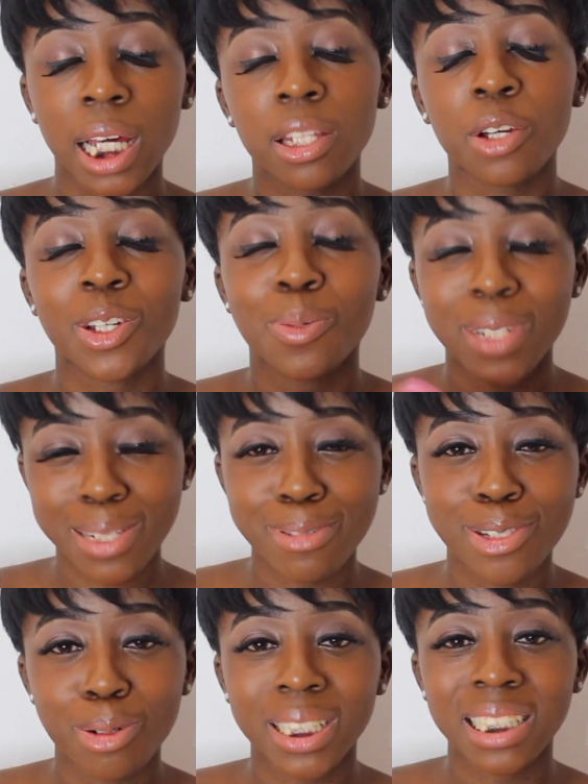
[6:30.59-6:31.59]
I know you're meant to
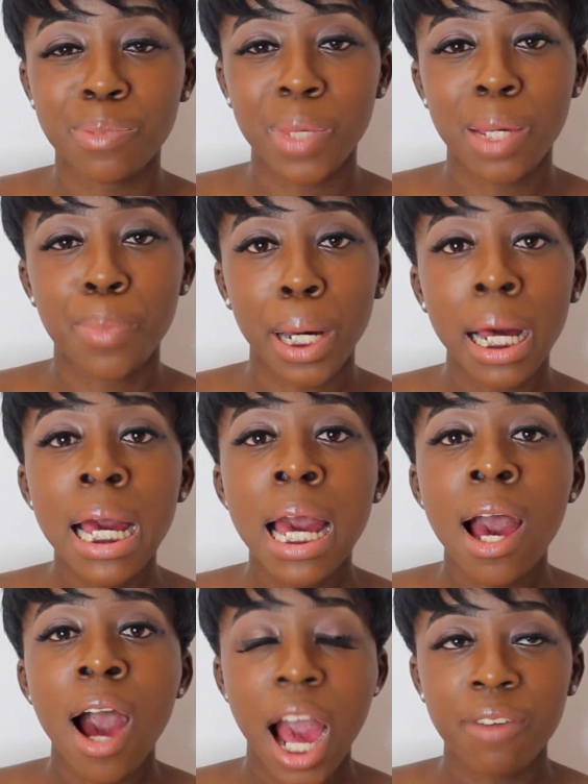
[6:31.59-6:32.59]
be talking to me, but
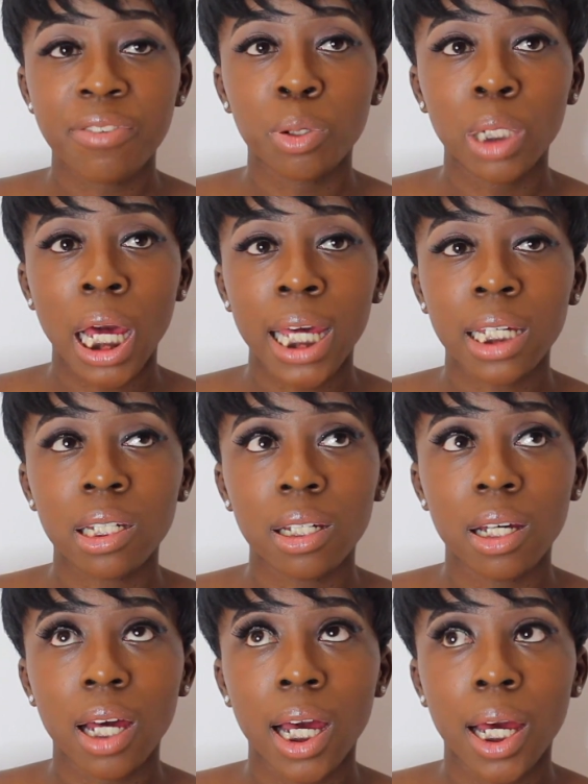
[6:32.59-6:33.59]
I feel like
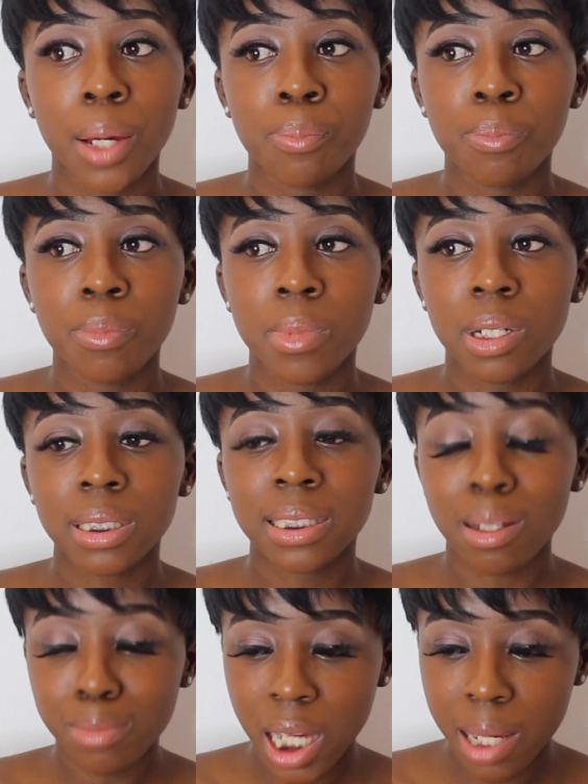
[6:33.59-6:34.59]

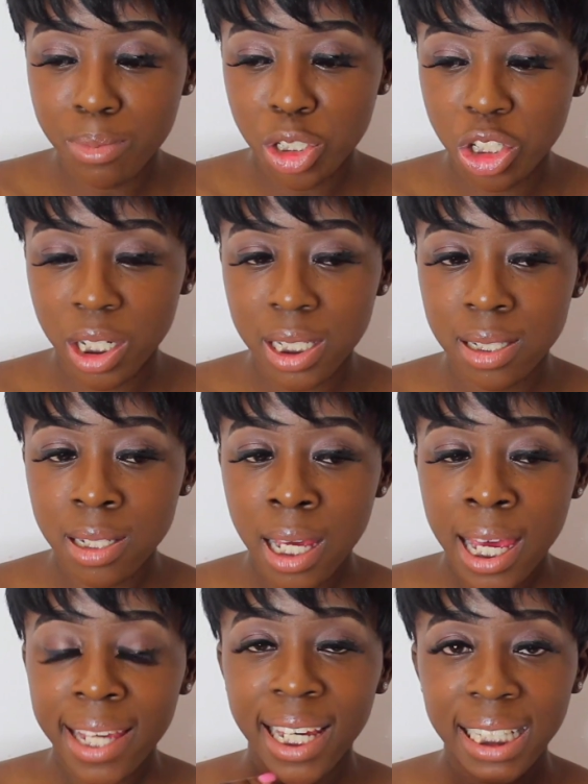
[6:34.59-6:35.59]
sometimes just
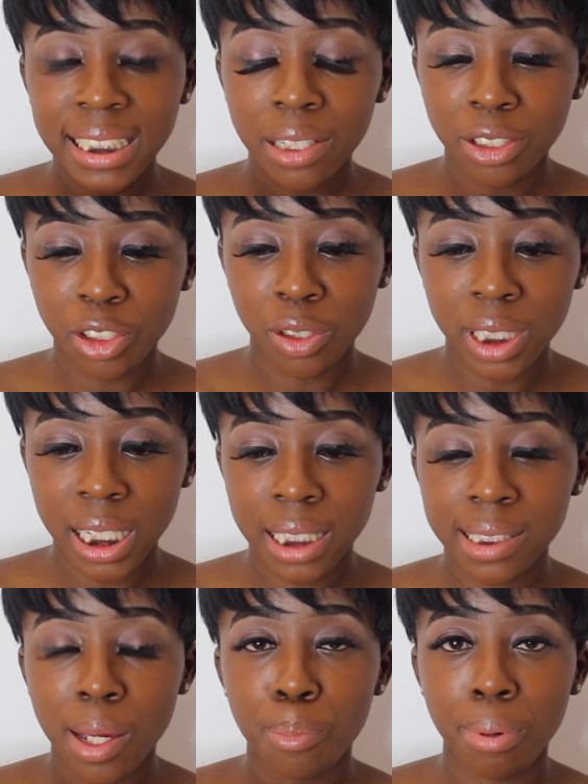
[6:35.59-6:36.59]
getting down on your
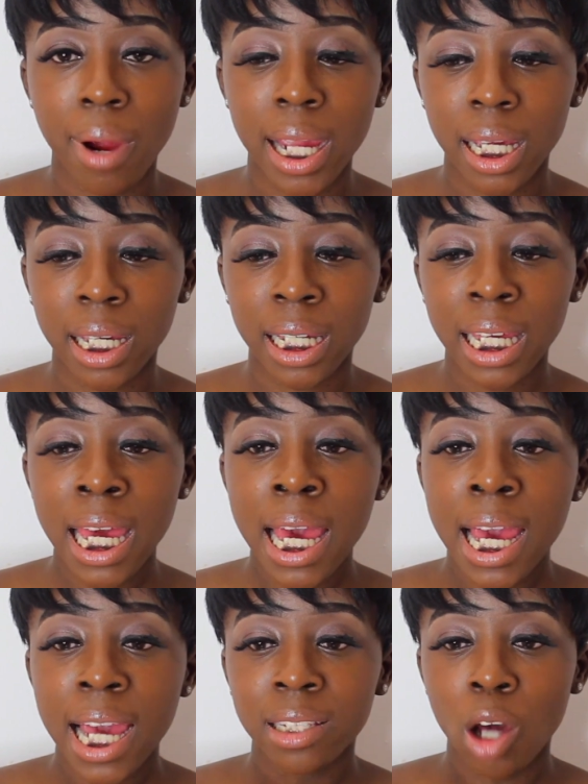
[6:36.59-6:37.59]
knees and praying
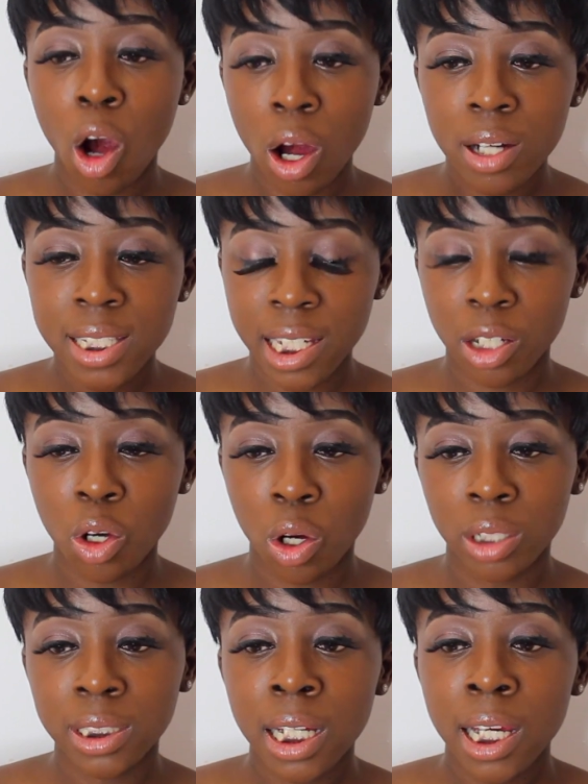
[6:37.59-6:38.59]
and asking
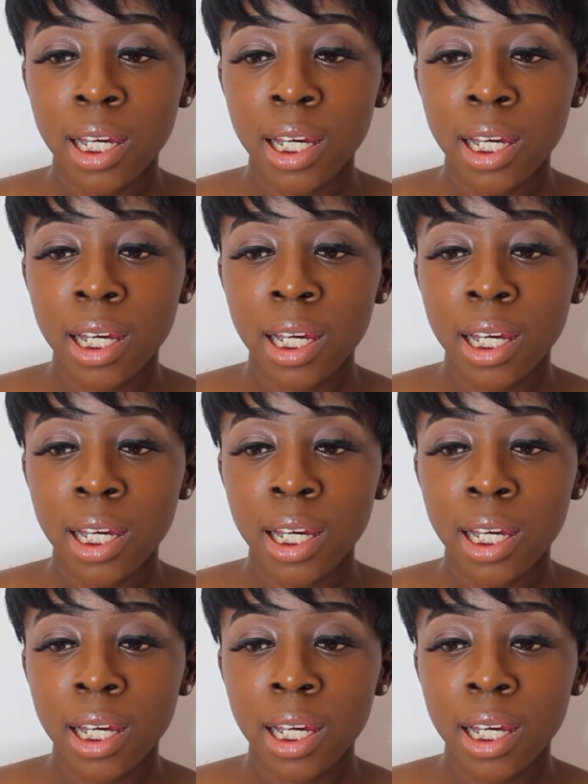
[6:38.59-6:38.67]
God,